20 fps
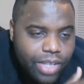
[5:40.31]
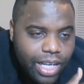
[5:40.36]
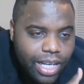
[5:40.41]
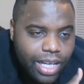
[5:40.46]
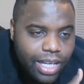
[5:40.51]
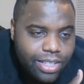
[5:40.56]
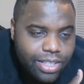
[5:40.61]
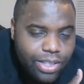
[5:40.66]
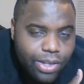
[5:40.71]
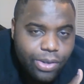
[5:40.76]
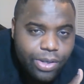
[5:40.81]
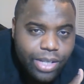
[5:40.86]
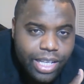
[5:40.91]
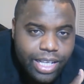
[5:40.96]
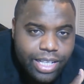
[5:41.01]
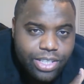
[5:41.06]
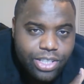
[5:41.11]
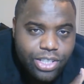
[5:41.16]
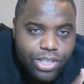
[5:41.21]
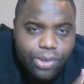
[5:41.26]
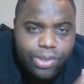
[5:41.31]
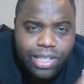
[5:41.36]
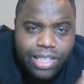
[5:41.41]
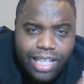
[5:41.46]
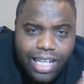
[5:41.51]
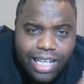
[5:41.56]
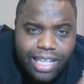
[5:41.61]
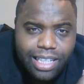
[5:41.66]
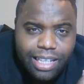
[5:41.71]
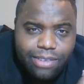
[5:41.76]
Uh, Sony is showing
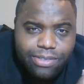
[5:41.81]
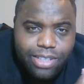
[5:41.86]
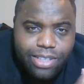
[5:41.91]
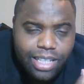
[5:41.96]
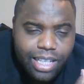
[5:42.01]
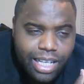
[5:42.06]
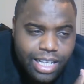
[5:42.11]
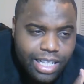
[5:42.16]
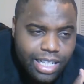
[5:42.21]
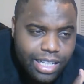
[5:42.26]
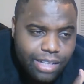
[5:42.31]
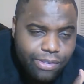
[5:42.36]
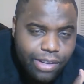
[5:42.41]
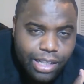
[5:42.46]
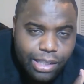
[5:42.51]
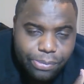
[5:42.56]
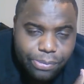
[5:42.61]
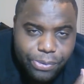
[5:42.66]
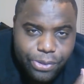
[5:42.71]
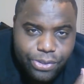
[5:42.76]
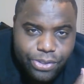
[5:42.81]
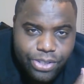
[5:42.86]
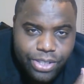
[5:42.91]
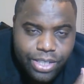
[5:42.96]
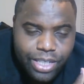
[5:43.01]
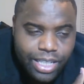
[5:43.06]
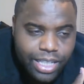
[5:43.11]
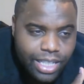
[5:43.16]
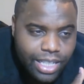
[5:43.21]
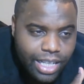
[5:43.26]
a lot of love to the indie
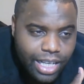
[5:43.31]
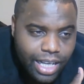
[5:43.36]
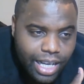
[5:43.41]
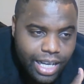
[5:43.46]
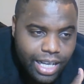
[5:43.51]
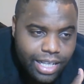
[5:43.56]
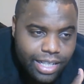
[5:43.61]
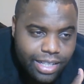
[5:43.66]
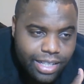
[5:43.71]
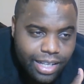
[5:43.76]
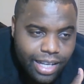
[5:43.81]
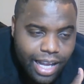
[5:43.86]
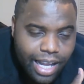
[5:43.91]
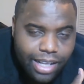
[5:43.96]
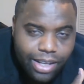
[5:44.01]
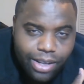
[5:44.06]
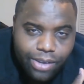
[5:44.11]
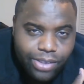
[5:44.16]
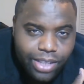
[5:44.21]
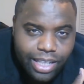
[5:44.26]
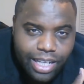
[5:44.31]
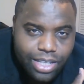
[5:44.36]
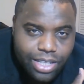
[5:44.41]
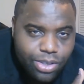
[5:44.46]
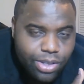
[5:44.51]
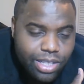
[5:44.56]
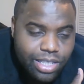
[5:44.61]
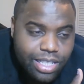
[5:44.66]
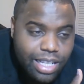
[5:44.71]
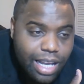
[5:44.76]
developers, and uh, I don't think
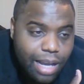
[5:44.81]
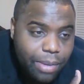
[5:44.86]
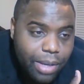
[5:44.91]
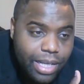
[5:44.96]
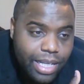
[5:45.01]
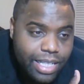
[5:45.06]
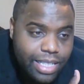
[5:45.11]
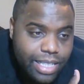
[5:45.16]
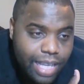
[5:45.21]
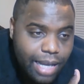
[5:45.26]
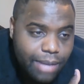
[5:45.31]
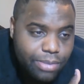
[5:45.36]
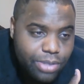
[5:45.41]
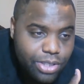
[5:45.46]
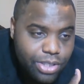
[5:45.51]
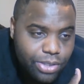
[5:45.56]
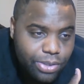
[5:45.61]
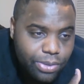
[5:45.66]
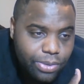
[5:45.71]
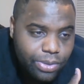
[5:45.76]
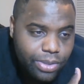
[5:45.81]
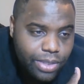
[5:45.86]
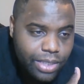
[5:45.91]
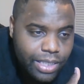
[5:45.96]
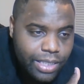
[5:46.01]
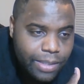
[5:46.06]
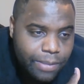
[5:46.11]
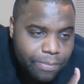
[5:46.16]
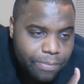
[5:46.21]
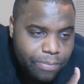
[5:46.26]
that's going to stop anytime soon.
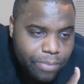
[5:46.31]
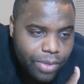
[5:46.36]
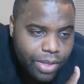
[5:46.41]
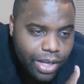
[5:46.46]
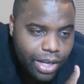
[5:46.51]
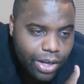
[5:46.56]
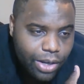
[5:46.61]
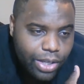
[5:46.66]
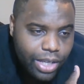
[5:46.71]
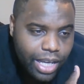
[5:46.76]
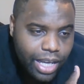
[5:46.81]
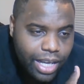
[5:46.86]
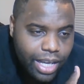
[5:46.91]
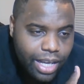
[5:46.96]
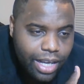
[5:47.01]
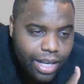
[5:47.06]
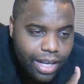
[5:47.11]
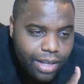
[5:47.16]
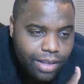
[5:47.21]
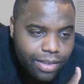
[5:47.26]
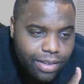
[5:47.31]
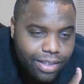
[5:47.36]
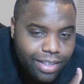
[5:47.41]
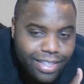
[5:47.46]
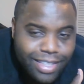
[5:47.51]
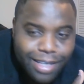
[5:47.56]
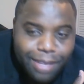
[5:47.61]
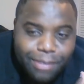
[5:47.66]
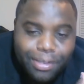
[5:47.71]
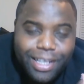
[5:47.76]
Okay, uh,
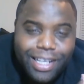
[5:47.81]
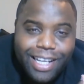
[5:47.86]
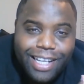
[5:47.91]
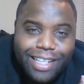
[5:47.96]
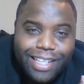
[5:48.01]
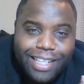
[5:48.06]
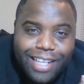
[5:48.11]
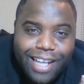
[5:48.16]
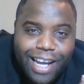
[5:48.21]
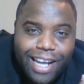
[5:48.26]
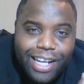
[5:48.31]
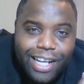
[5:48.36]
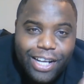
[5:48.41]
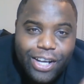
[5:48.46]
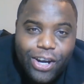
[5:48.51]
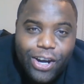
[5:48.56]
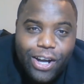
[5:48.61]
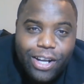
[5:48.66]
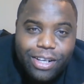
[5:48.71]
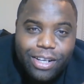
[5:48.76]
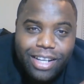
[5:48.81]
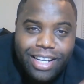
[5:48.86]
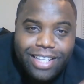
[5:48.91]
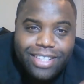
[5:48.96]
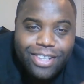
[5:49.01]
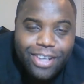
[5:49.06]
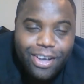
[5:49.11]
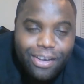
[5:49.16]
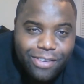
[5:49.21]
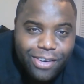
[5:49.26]
something that kind of caught
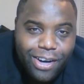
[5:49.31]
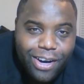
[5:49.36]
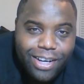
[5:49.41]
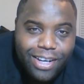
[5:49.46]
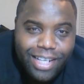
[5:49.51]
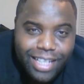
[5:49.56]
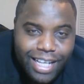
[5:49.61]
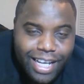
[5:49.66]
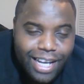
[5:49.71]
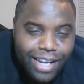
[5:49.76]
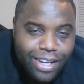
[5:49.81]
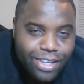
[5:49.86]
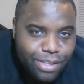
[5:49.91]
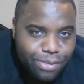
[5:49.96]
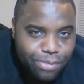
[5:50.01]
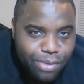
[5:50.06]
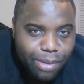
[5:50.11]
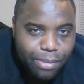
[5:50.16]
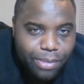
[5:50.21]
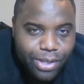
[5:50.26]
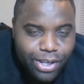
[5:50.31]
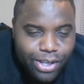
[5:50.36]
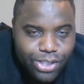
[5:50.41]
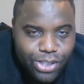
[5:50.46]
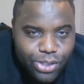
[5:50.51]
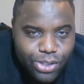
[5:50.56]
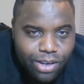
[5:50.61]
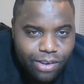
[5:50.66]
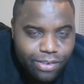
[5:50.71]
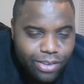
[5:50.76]
us off guard in the house and probably
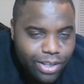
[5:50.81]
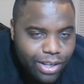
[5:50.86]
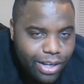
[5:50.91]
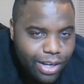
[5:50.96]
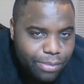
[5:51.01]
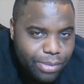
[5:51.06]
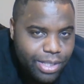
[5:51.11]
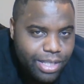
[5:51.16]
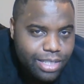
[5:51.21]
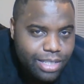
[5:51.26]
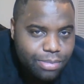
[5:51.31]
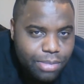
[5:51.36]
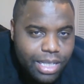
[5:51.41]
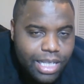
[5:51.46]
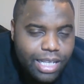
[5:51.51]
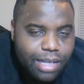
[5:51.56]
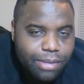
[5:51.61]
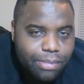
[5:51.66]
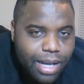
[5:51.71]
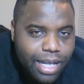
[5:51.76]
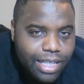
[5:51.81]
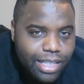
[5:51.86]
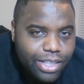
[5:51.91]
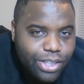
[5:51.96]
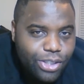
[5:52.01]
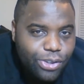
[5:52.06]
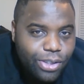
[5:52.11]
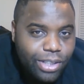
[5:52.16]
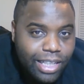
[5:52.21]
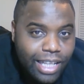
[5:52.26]
caught you off guard because Media
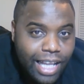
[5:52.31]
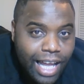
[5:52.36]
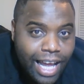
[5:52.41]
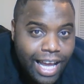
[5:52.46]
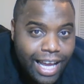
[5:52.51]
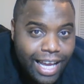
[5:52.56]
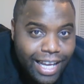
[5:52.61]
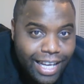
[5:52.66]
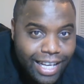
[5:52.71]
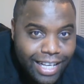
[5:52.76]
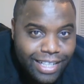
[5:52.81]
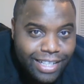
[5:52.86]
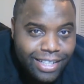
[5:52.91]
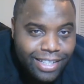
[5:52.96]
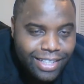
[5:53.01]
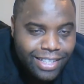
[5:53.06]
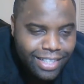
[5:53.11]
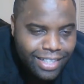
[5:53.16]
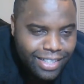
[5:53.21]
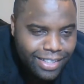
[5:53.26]
Molecule lied